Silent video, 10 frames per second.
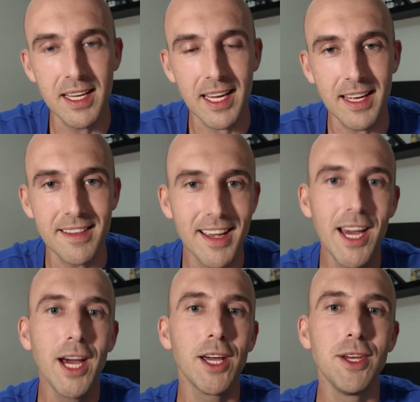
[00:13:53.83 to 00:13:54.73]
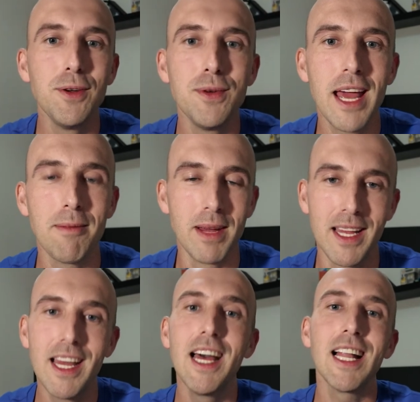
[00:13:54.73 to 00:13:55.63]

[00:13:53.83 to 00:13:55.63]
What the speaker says: tickets, you name it.